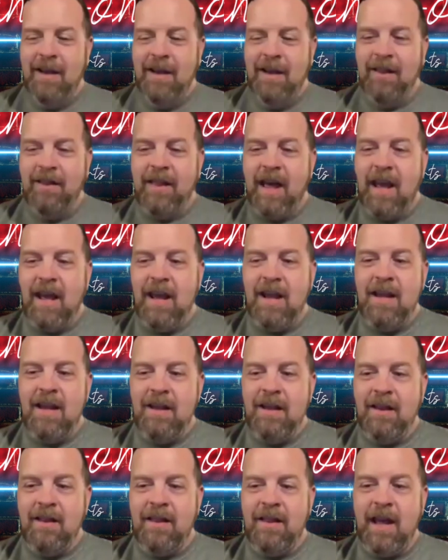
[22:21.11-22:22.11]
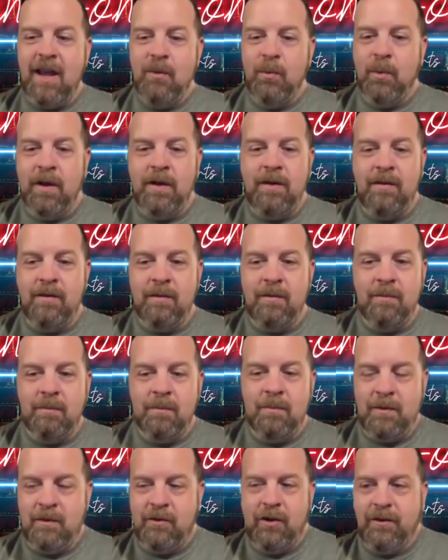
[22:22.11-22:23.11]
they would
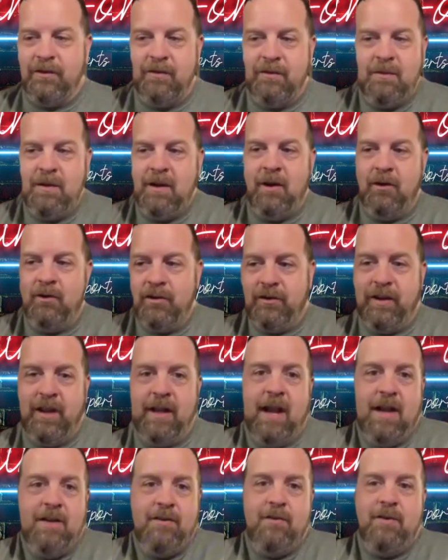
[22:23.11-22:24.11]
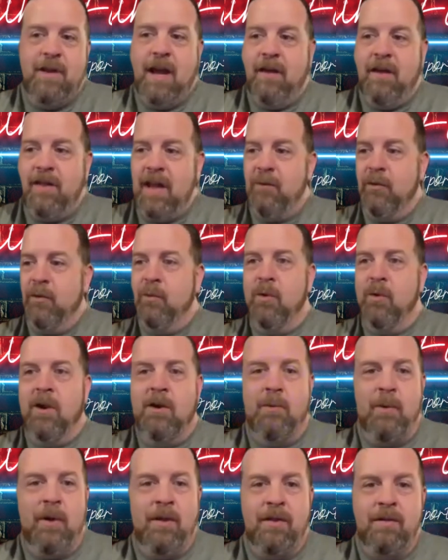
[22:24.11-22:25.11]
just like I do now, they would
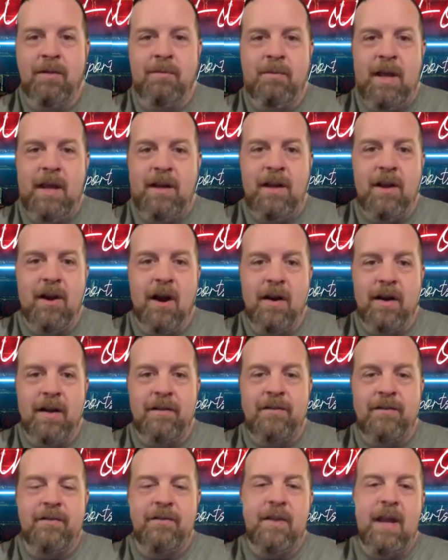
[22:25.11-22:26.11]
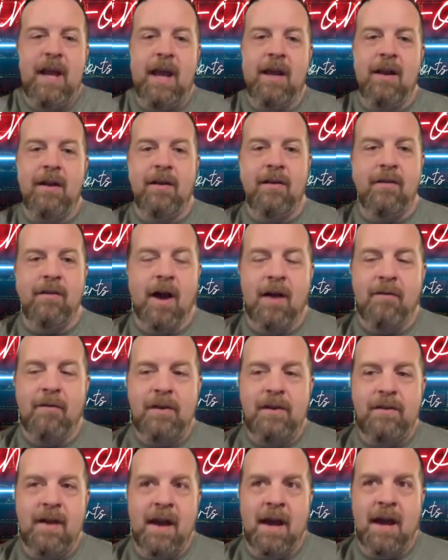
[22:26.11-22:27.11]
work with indie artists, and
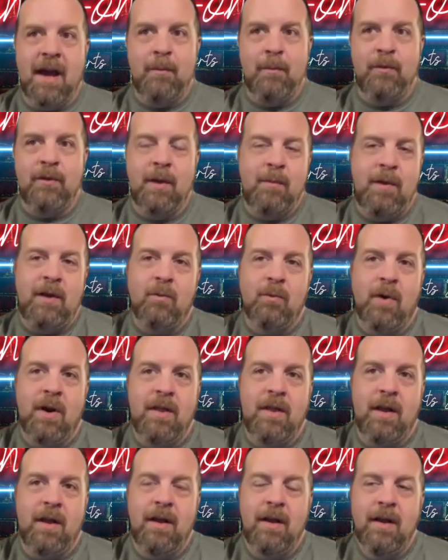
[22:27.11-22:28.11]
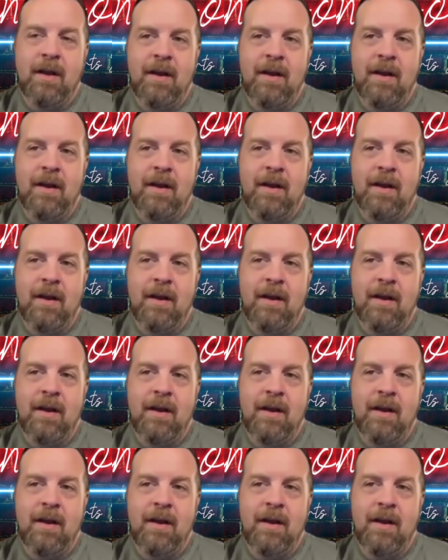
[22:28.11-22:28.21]
oftentimes, I mean, one of the